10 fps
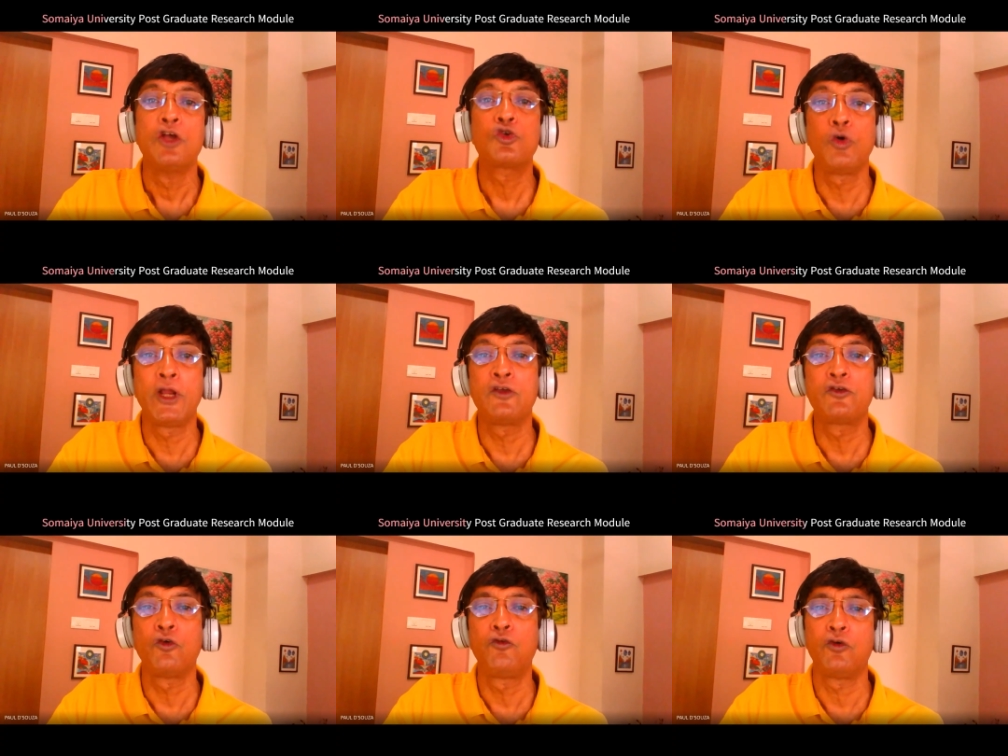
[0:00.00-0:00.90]
so on and
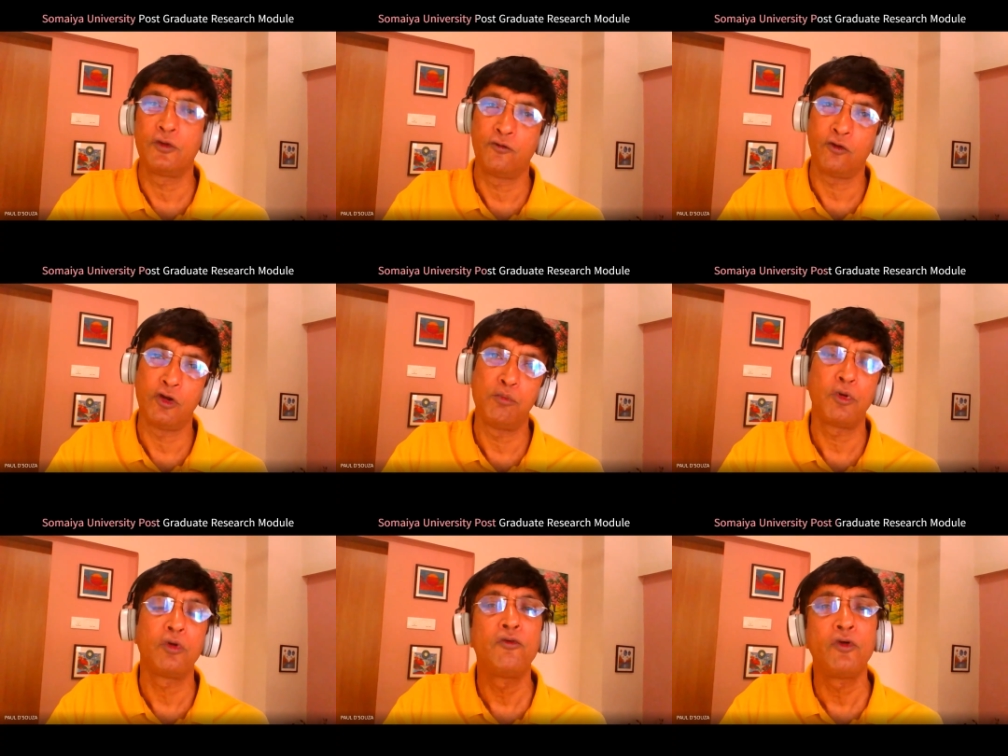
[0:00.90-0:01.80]
so forth. Or
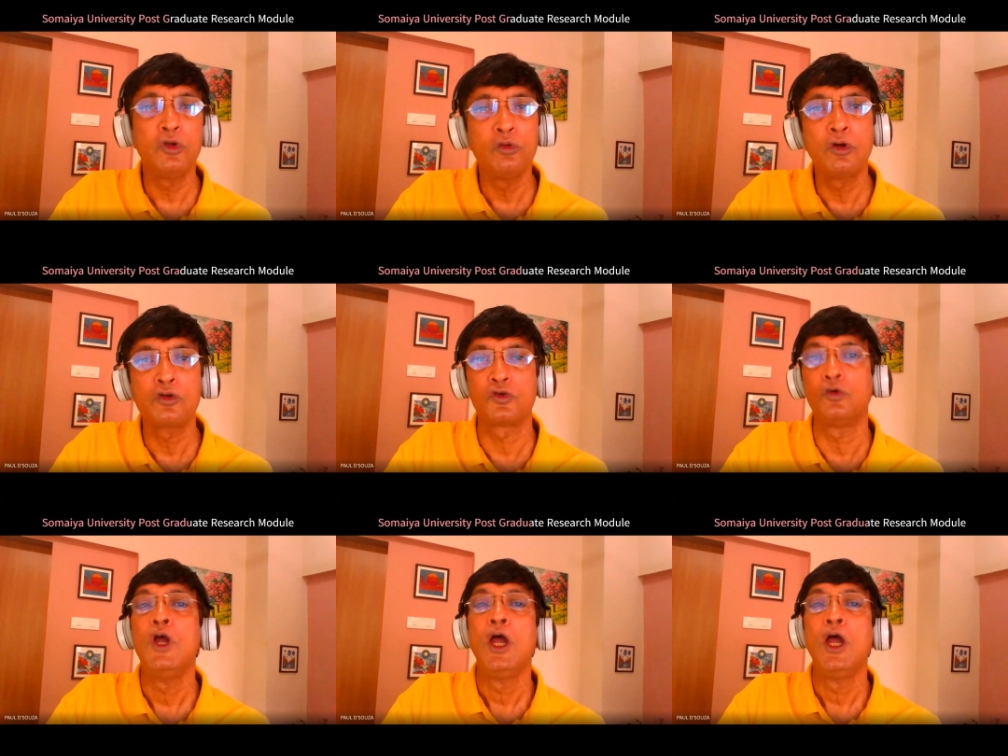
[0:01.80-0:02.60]
important for you also,